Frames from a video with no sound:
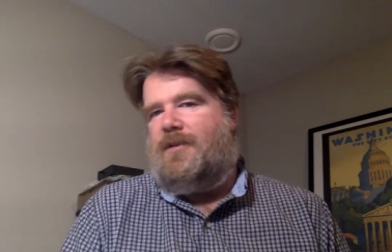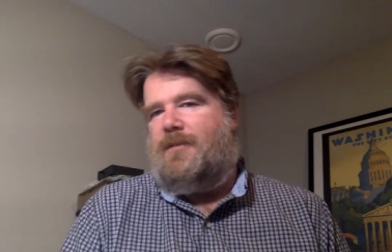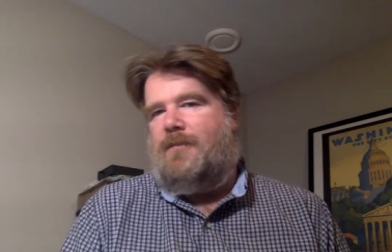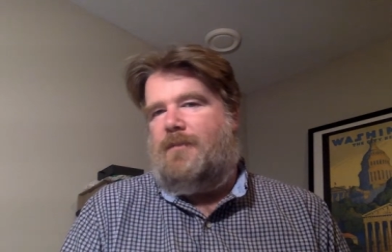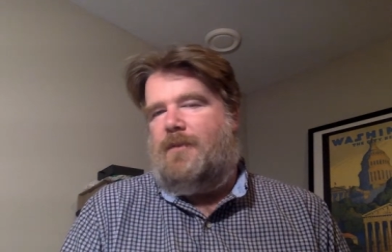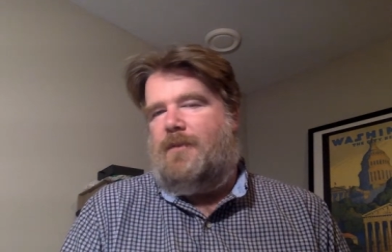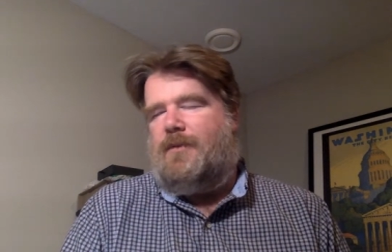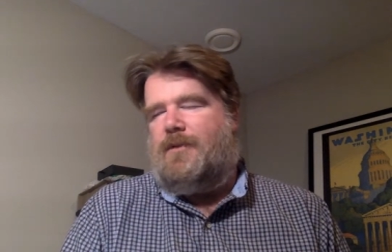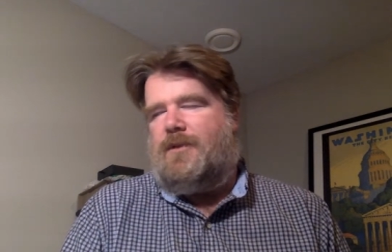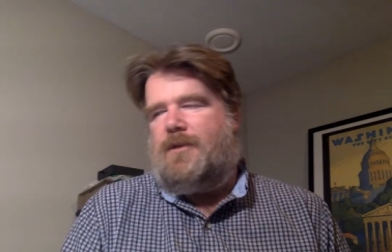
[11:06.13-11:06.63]

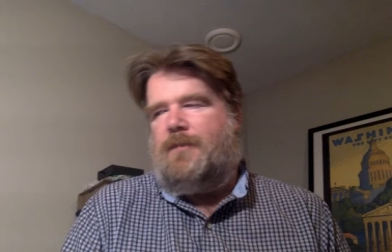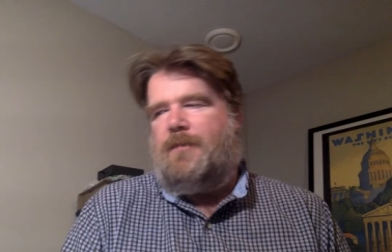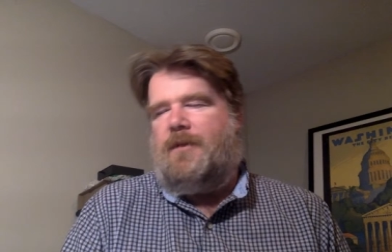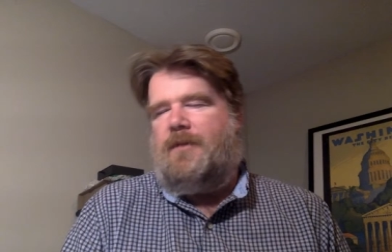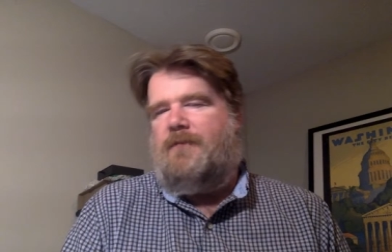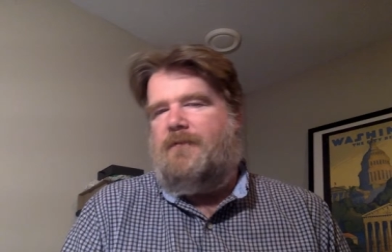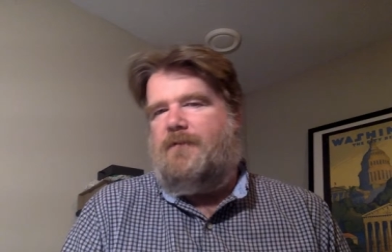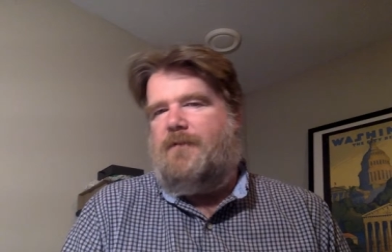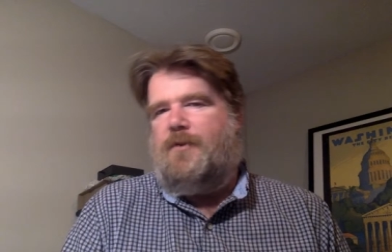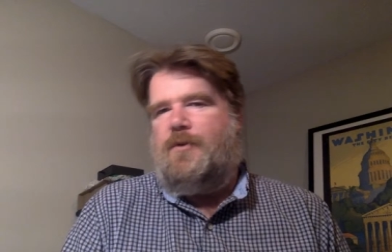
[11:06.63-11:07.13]
There was some
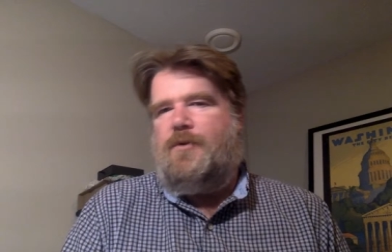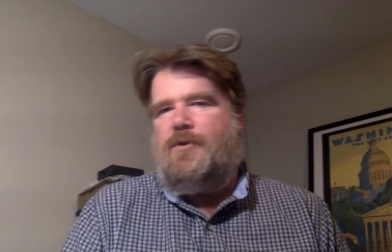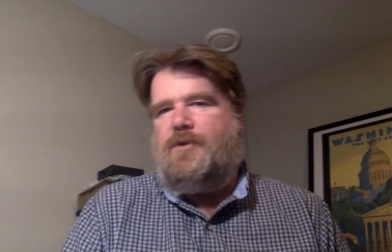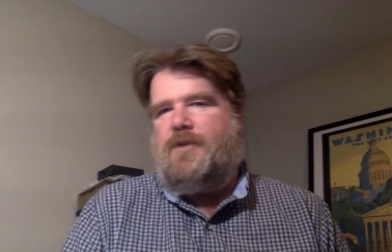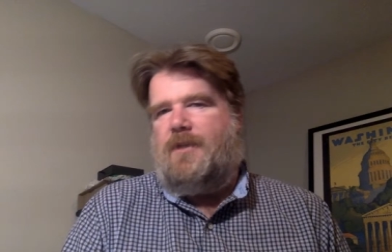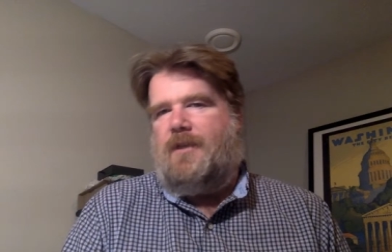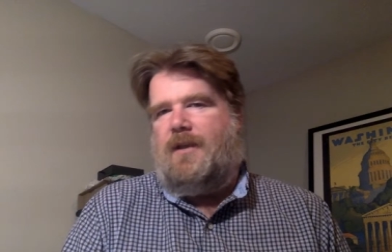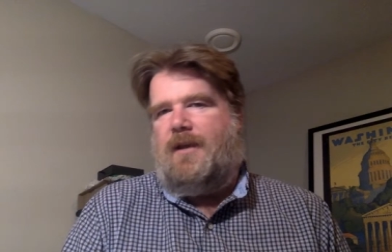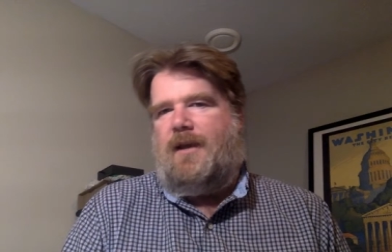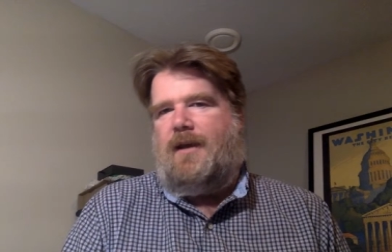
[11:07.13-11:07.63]

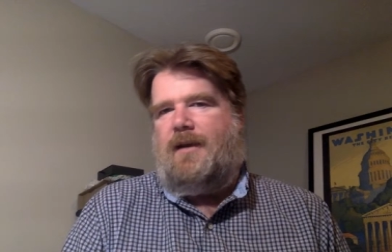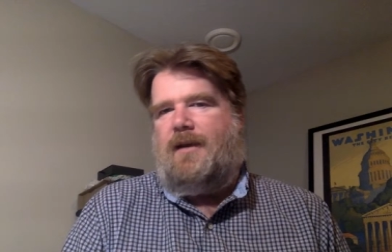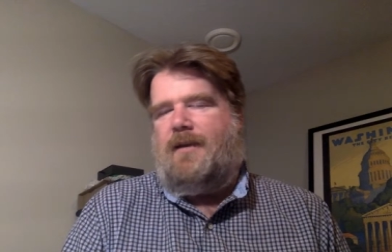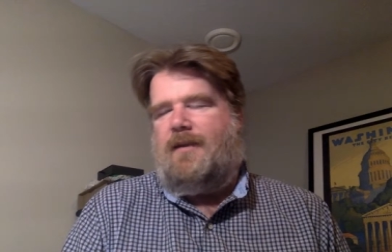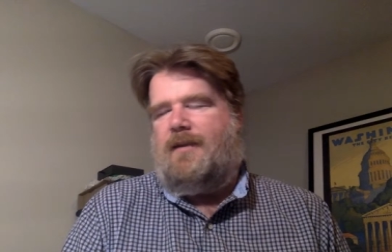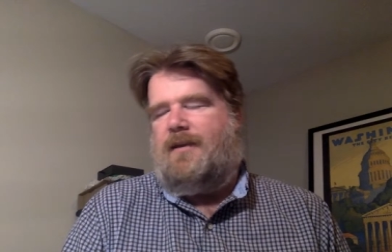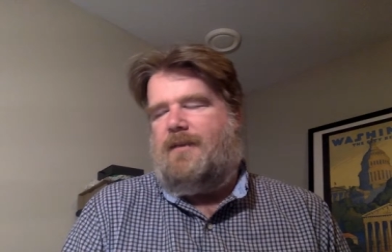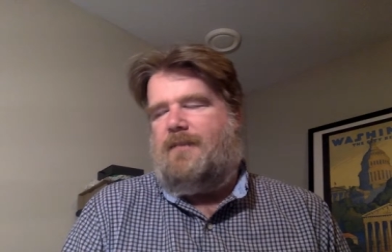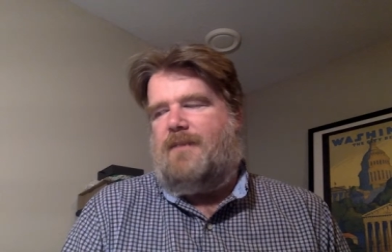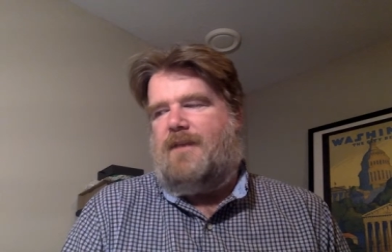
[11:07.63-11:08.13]
confusion then, I
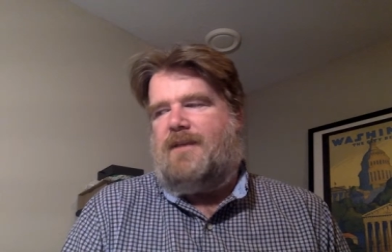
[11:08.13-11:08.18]
think,